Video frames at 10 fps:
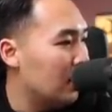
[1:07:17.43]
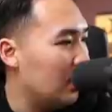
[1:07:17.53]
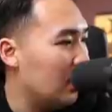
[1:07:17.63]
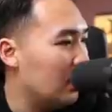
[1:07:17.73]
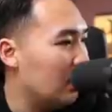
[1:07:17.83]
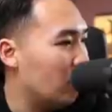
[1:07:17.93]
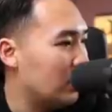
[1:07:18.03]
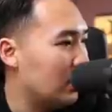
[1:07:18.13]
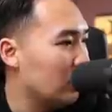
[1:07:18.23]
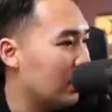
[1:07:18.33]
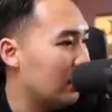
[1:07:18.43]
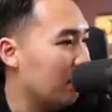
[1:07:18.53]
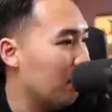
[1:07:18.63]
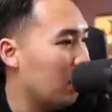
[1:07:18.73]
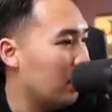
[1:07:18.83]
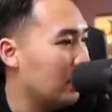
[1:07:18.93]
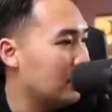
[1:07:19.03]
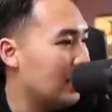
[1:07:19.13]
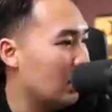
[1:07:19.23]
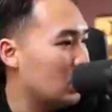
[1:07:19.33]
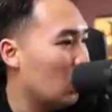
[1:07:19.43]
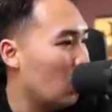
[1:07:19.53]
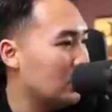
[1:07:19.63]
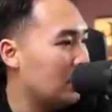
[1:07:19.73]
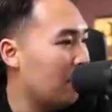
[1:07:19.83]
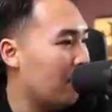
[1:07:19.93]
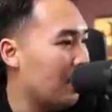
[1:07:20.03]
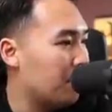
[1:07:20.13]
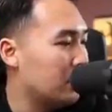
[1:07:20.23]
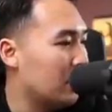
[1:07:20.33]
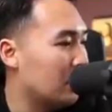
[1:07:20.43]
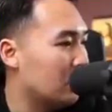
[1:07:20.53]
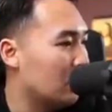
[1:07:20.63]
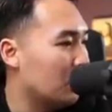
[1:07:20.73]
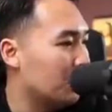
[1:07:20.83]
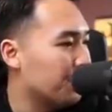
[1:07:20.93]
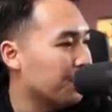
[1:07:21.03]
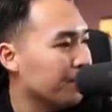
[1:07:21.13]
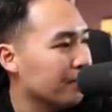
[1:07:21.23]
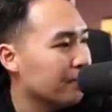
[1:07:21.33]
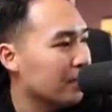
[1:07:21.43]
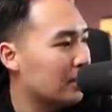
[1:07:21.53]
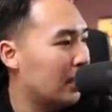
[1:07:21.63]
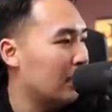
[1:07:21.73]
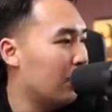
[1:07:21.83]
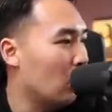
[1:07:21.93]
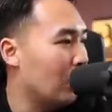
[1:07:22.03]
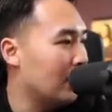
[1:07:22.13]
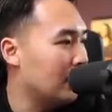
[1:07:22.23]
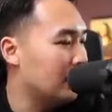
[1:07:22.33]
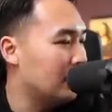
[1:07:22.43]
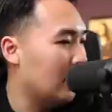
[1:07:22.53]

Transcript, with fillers: And uh, if we take a look at the month, it is down 25%. So take it for what it is.